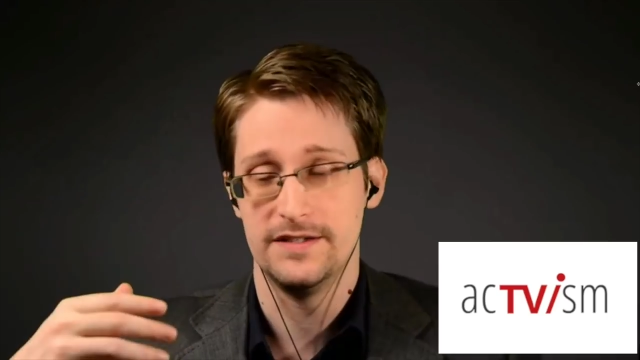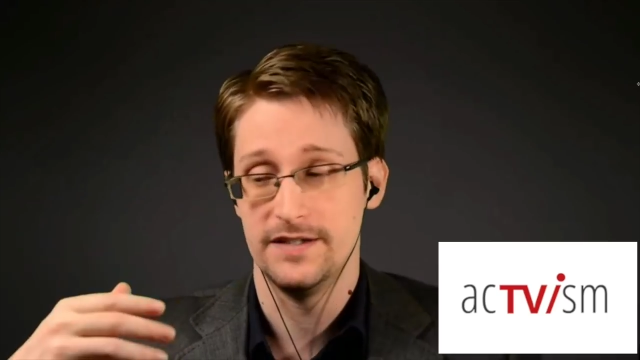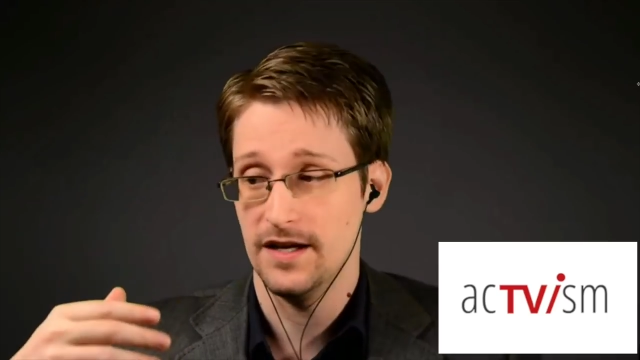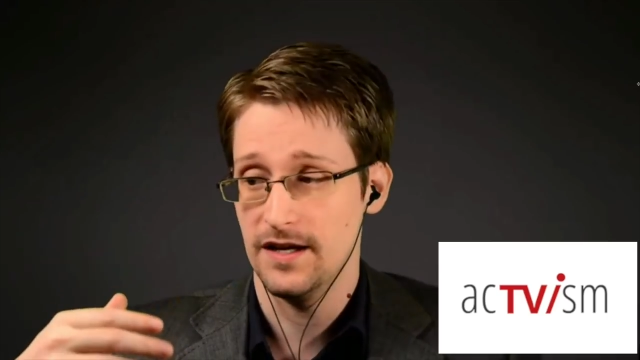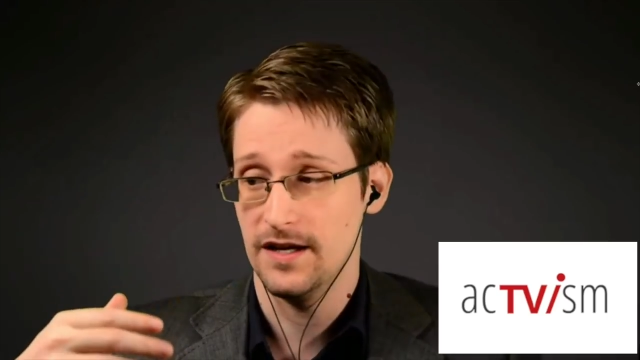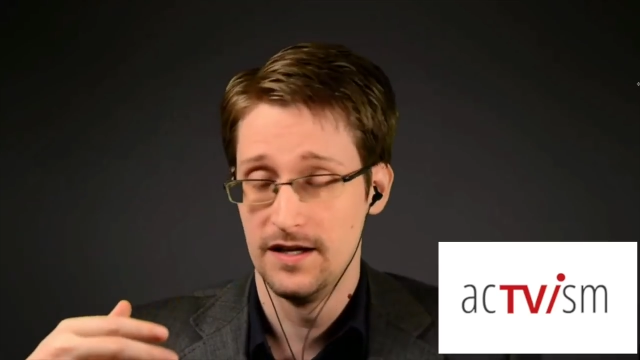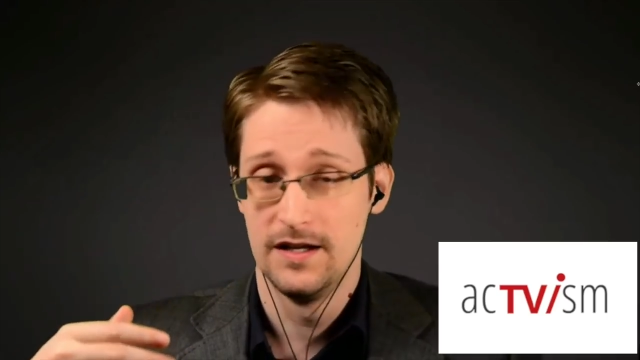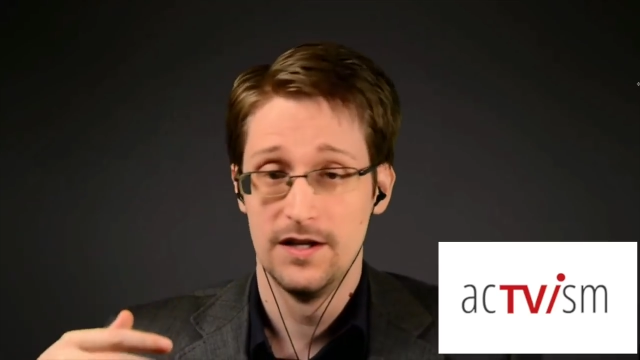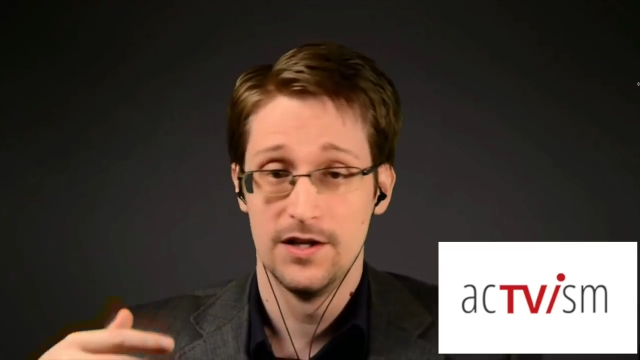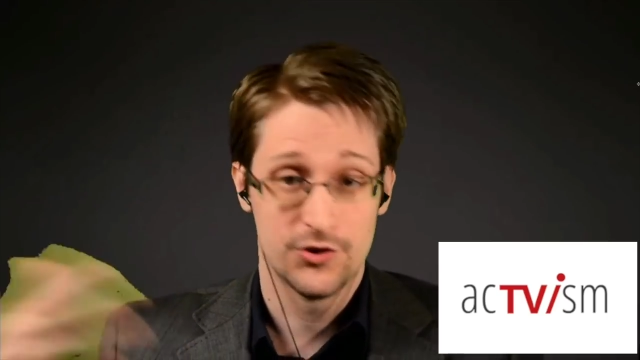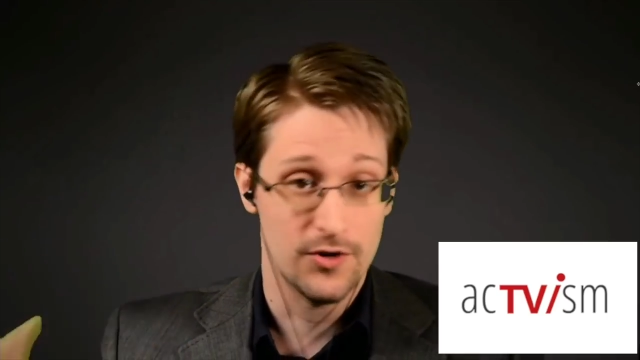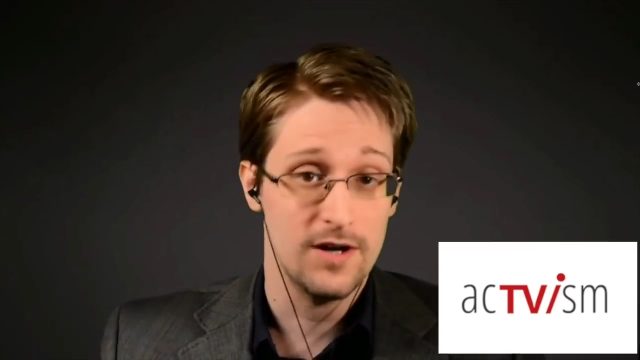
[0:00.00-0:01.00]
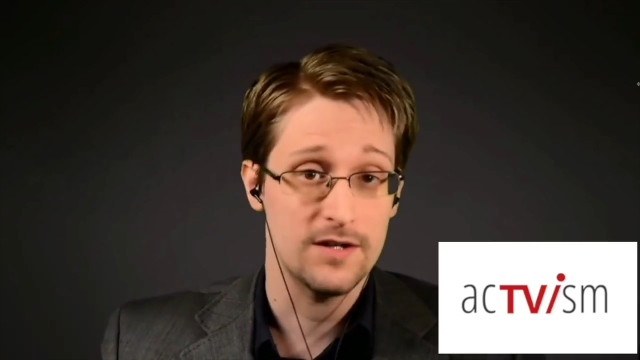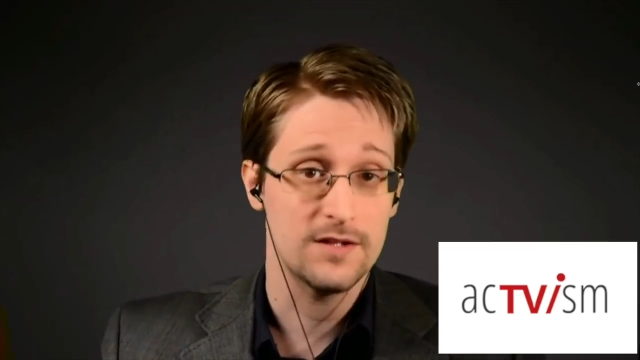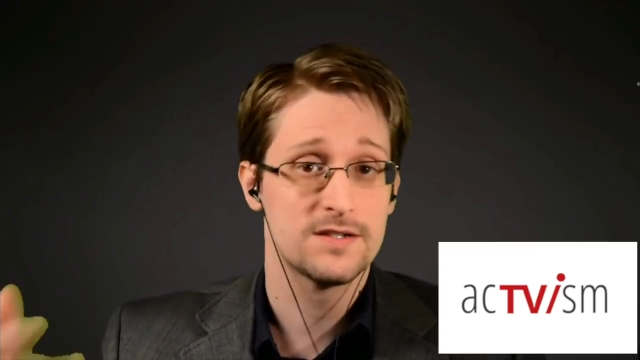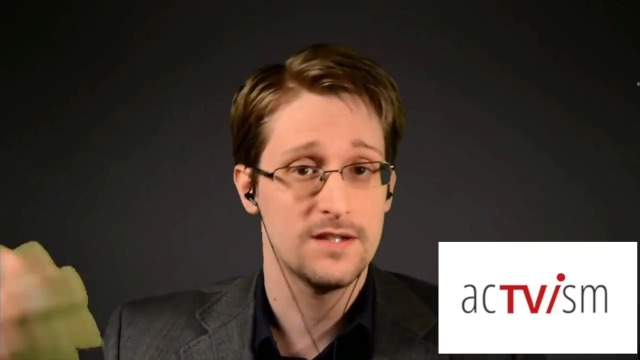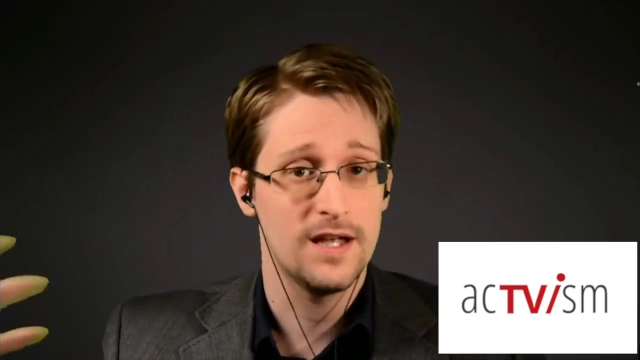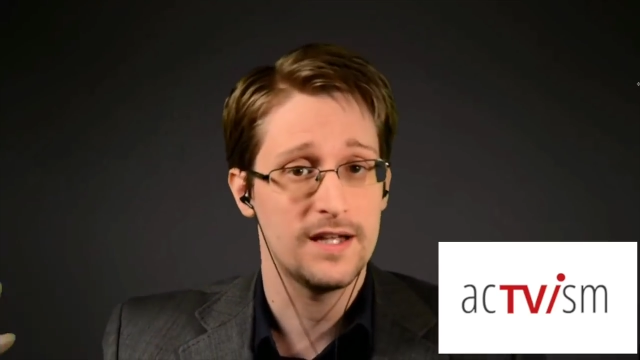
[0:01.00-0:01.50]
and uh,
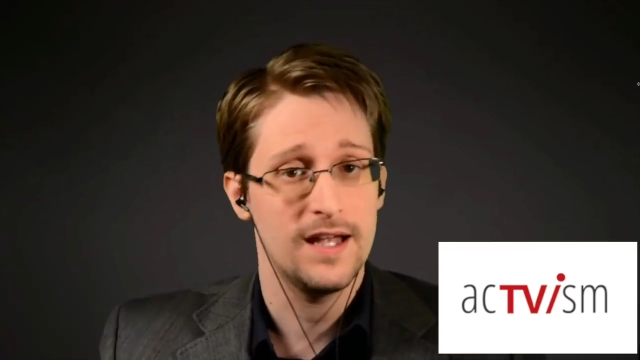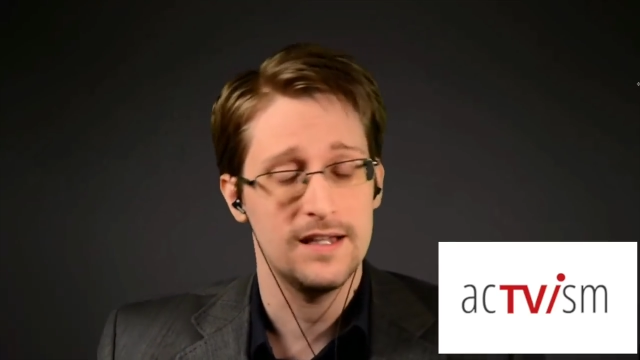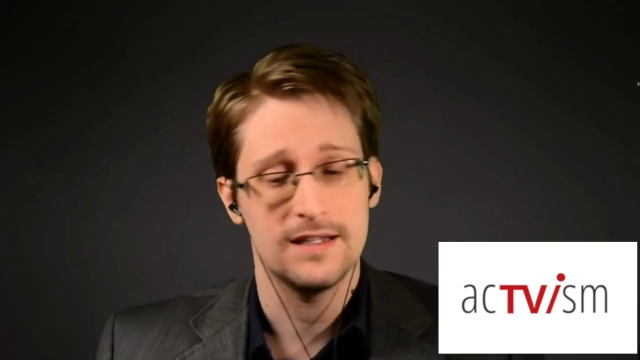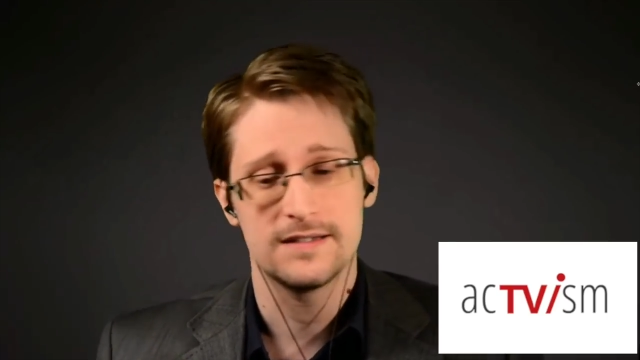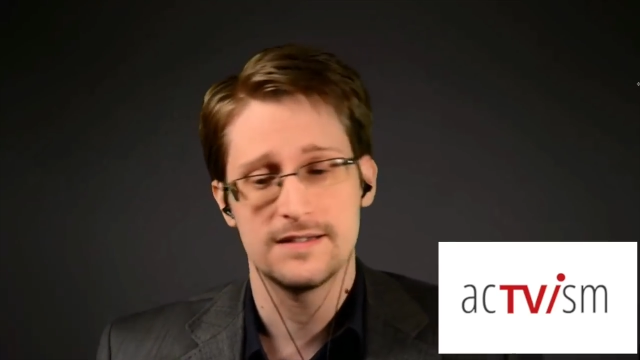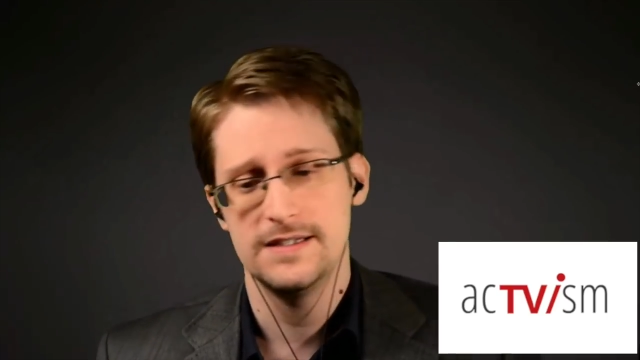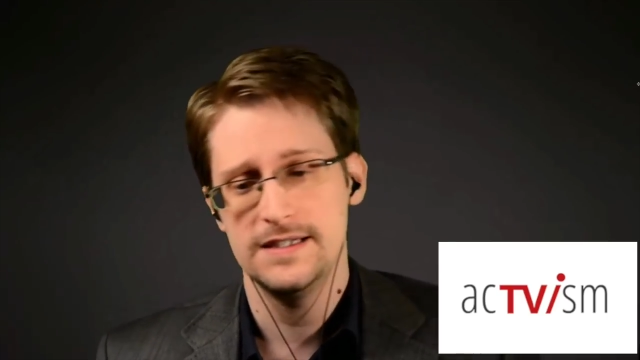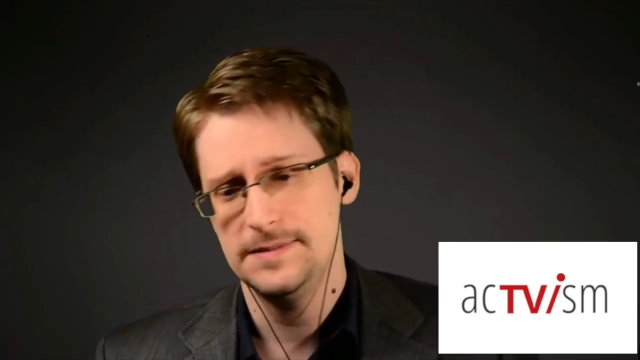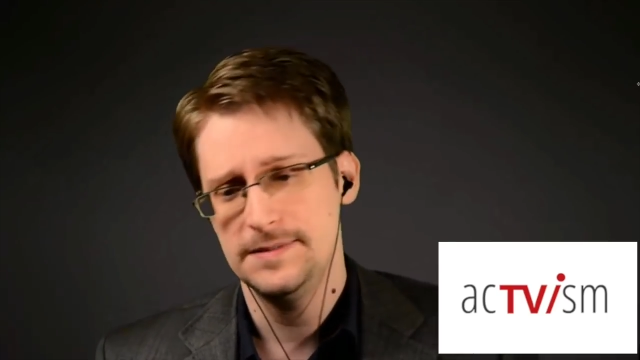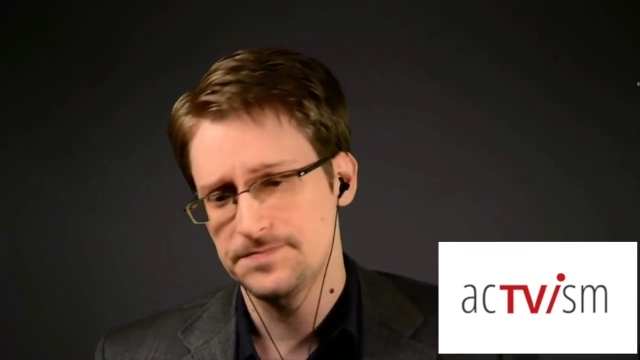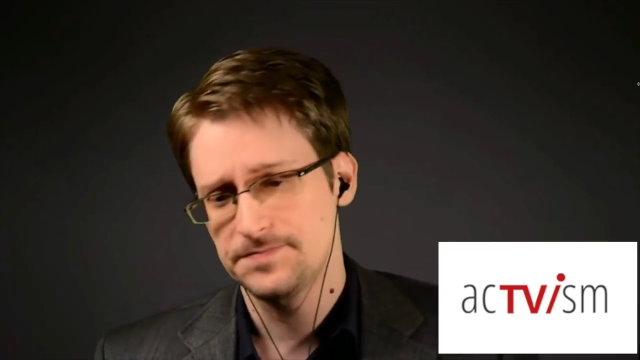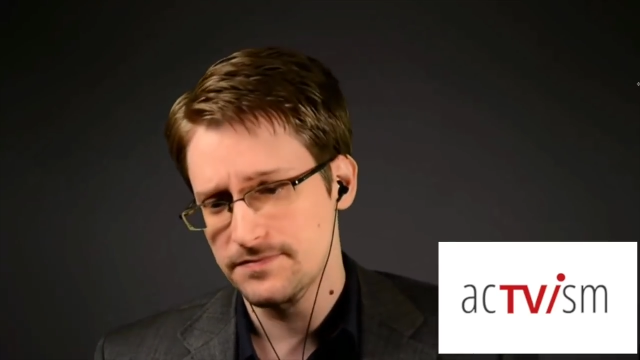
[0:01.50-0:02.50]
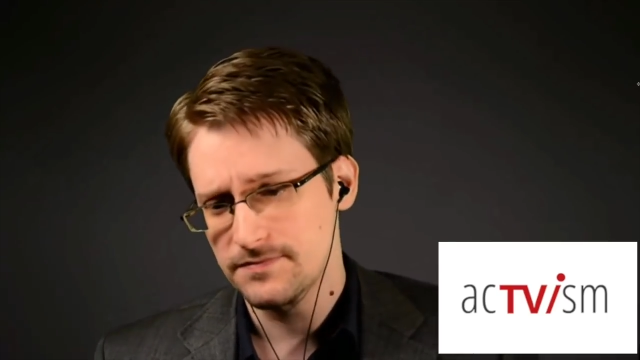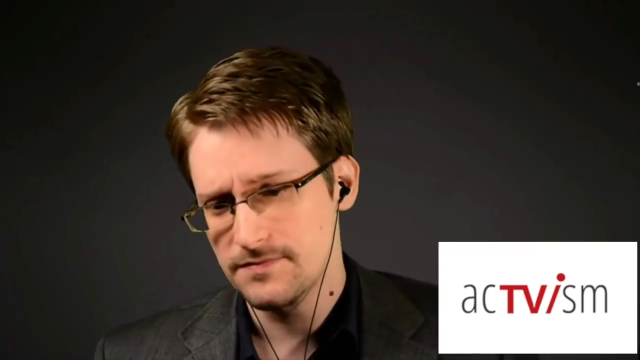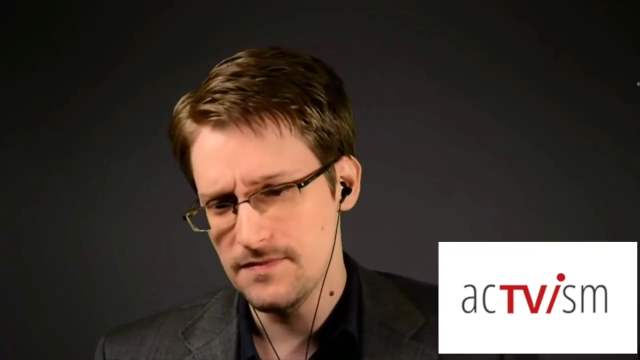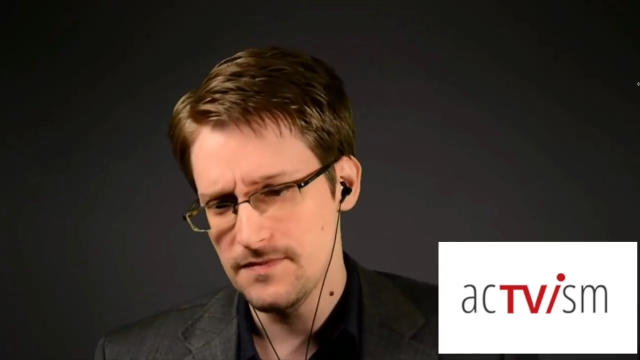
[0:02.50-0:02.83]
drugs like LSD.